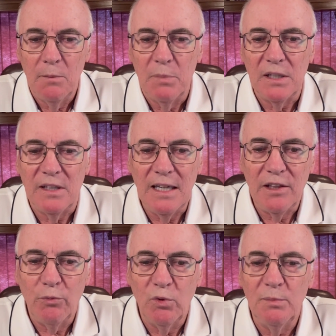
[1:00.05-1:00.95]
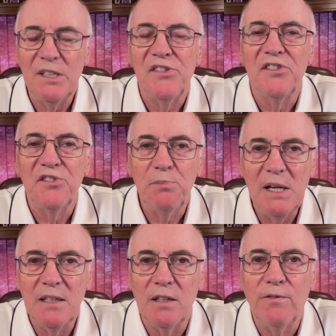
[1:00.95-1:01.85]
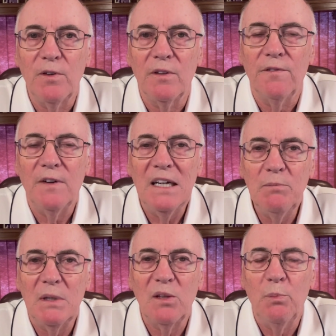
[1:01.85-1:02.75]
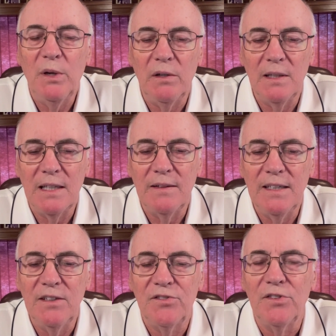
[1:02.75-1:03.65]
But death will be suspended for the 5-month period that these